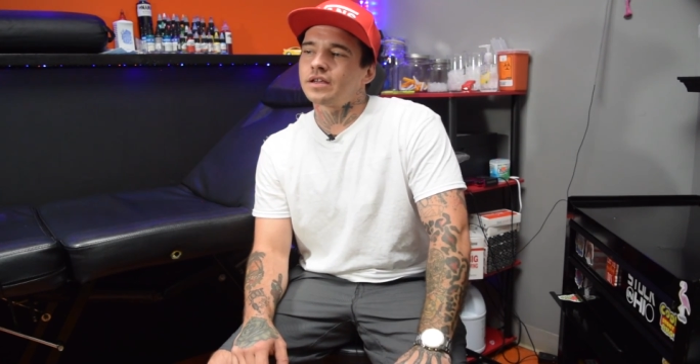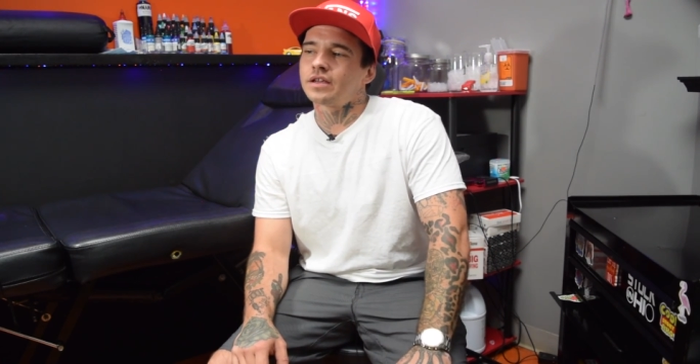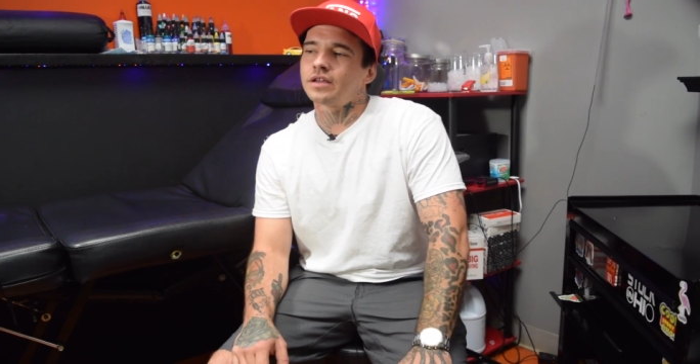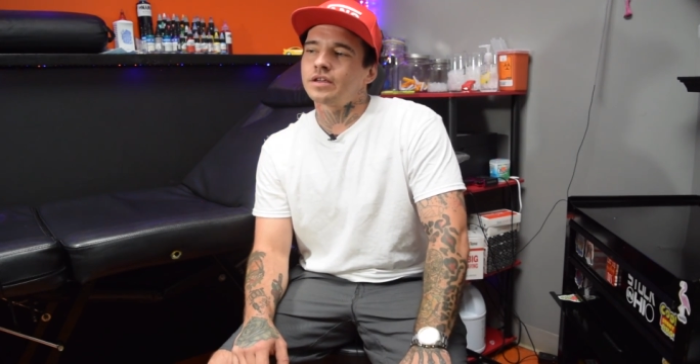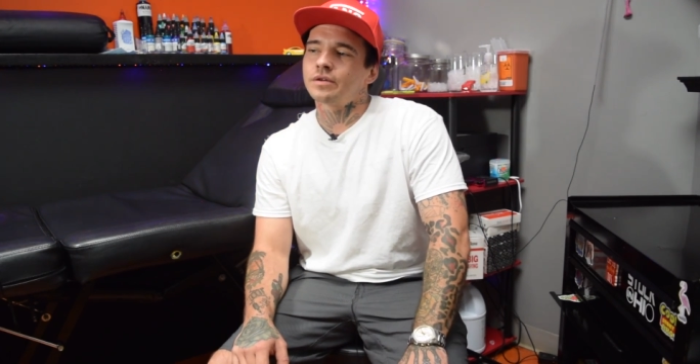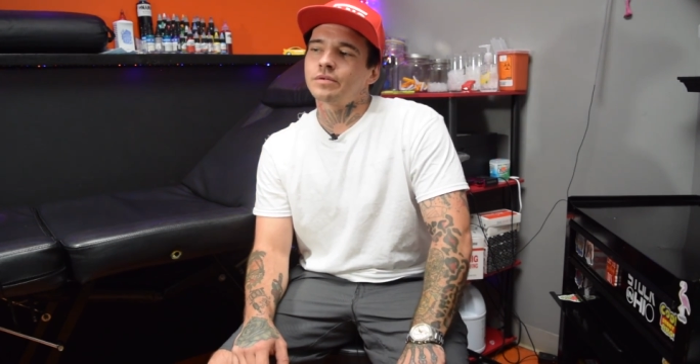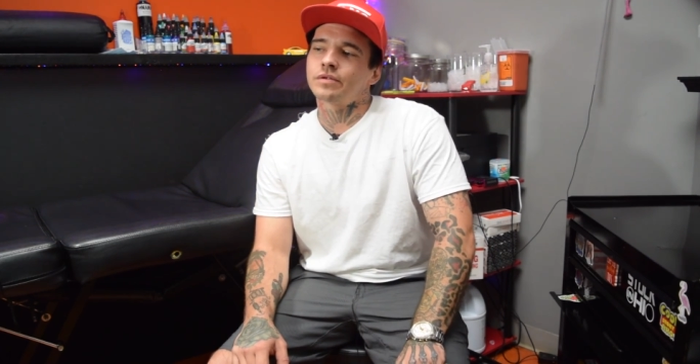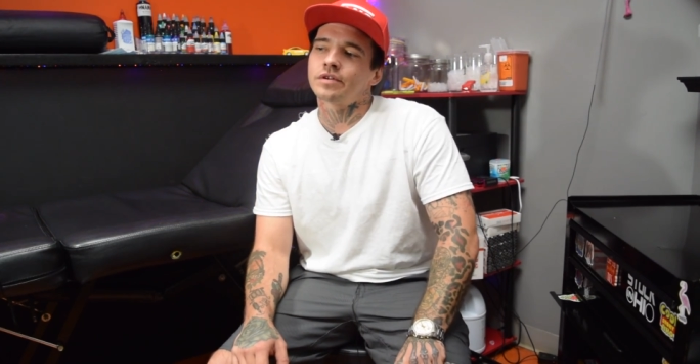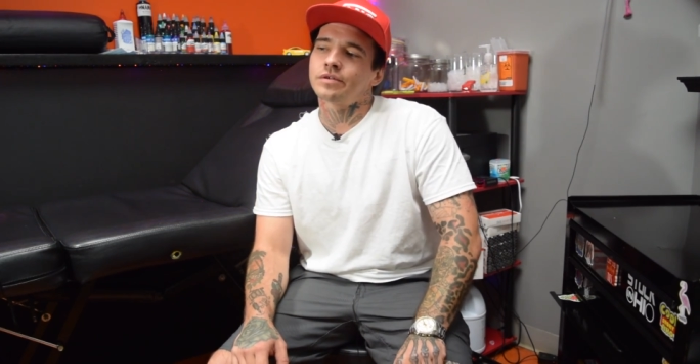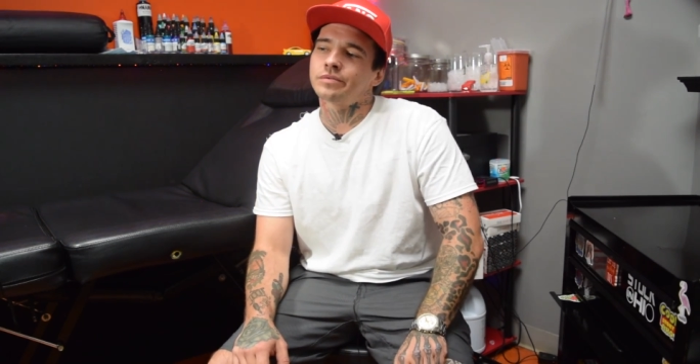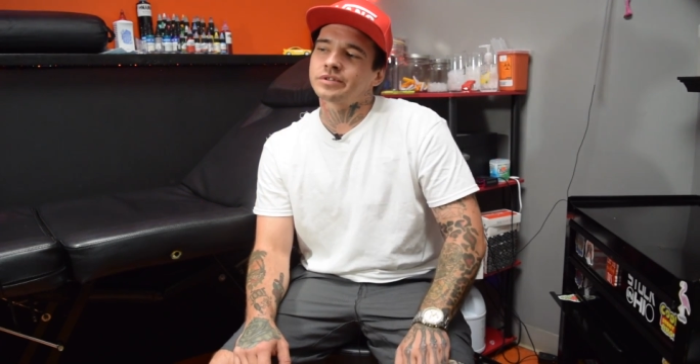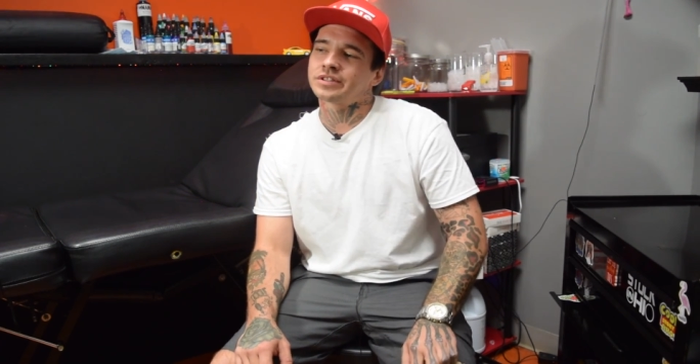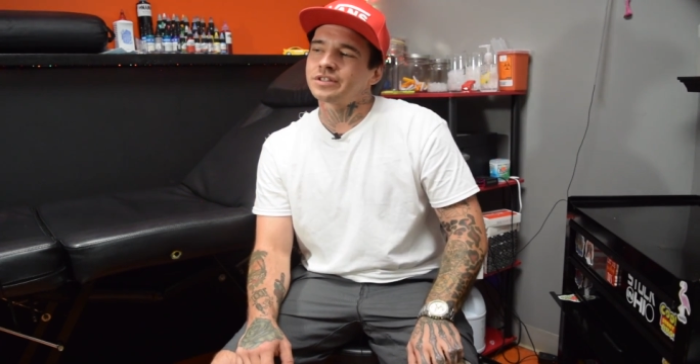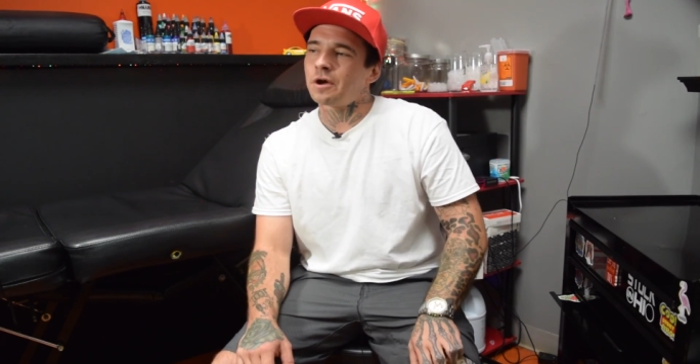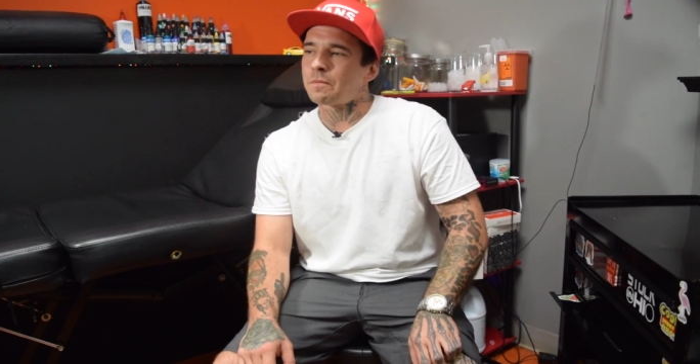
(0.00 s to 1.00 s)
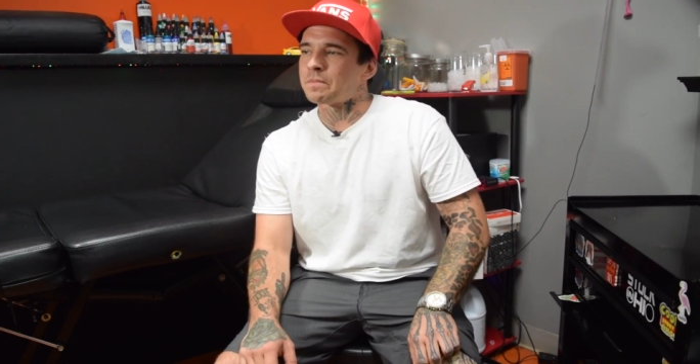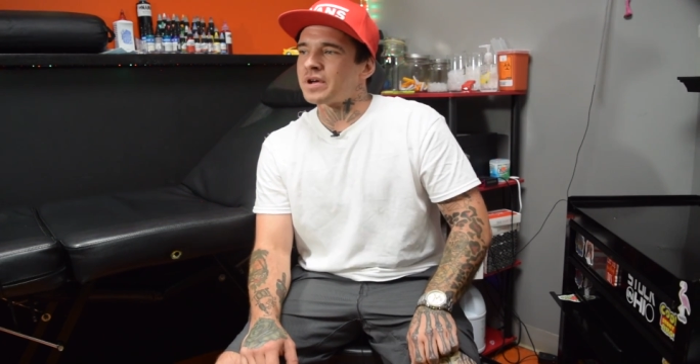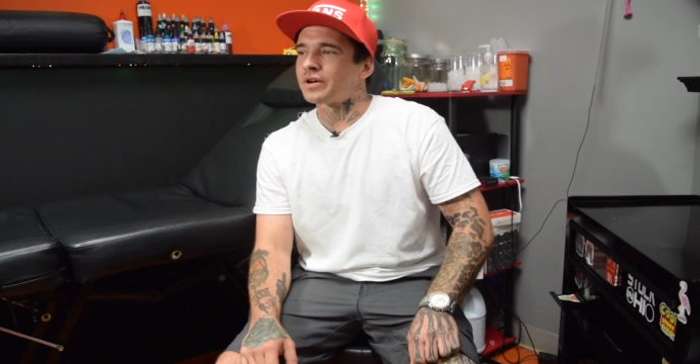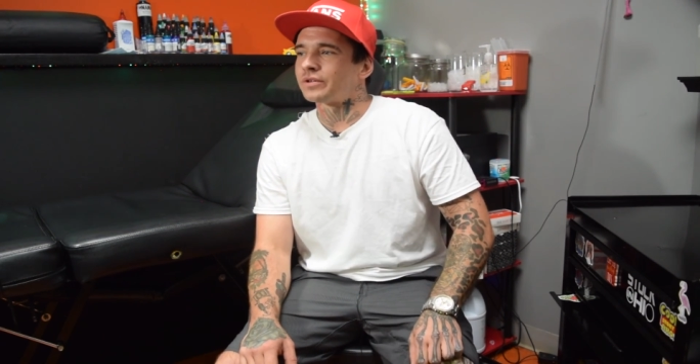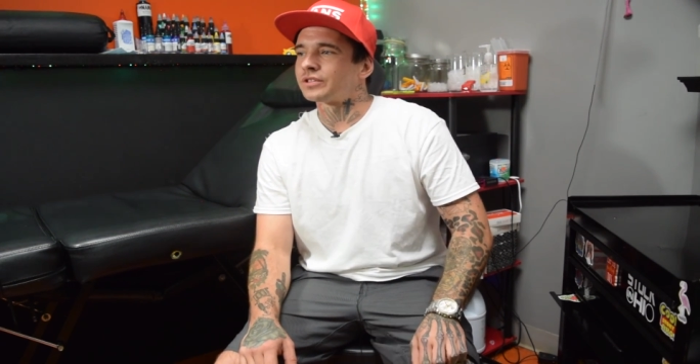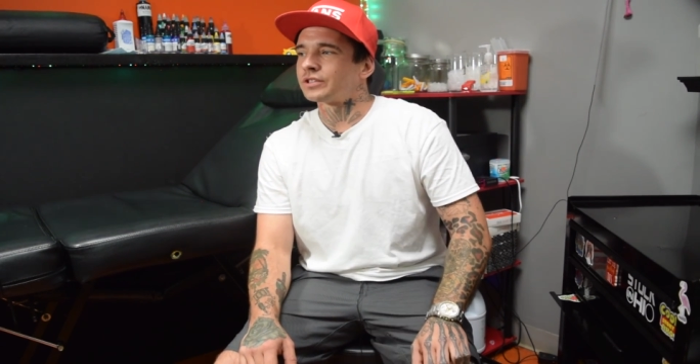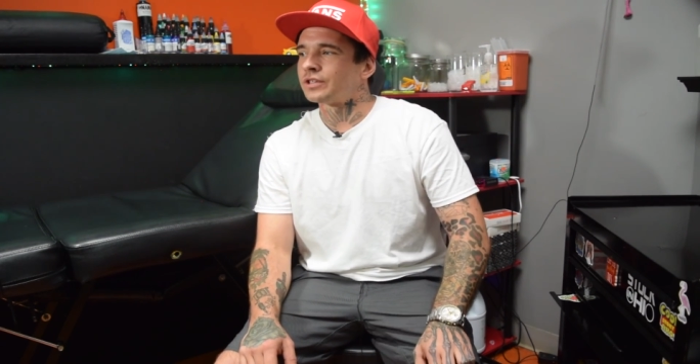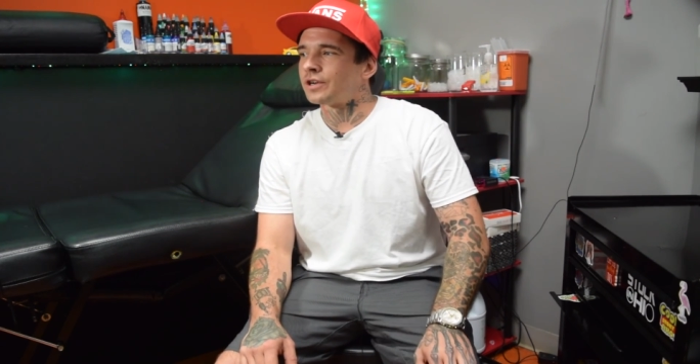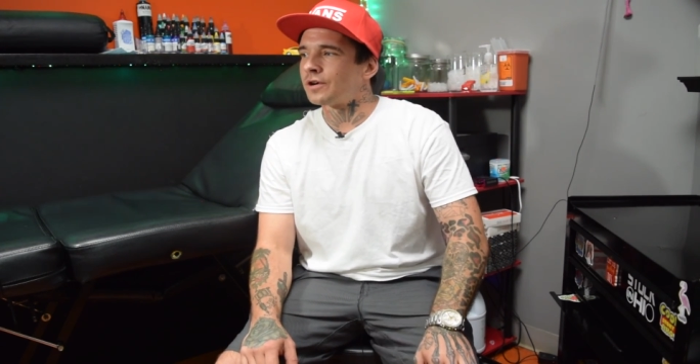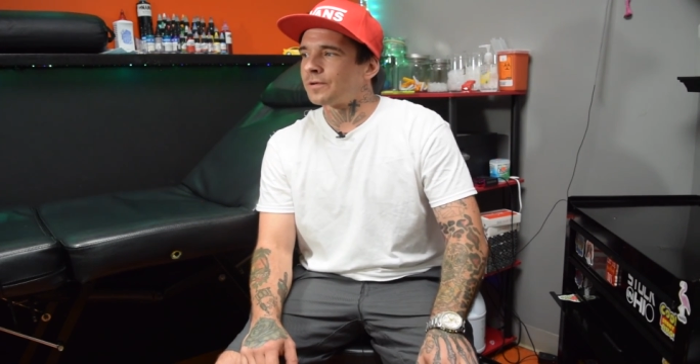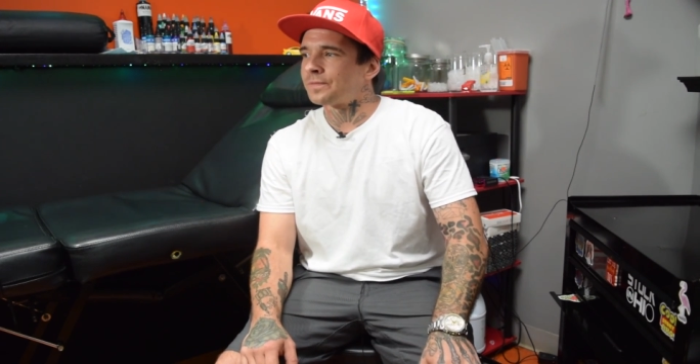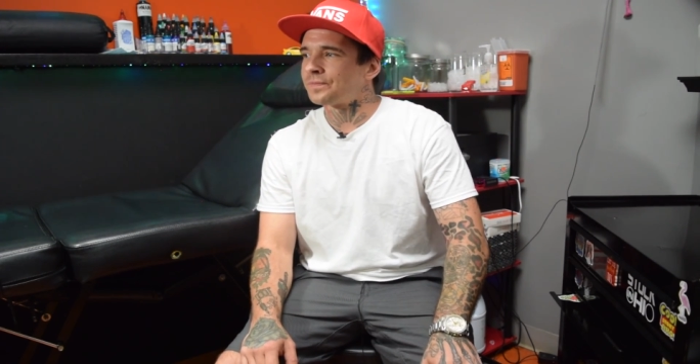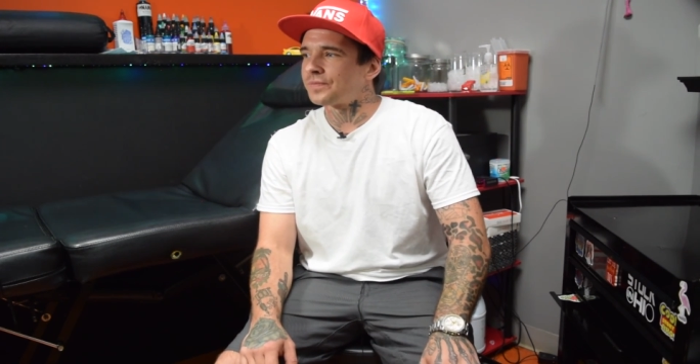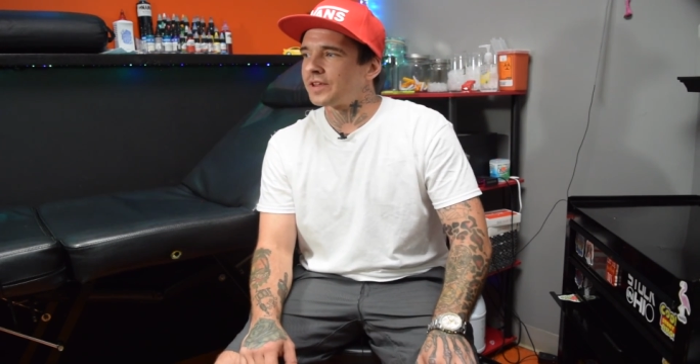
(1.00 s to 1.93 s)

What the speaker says: it was something else, you know.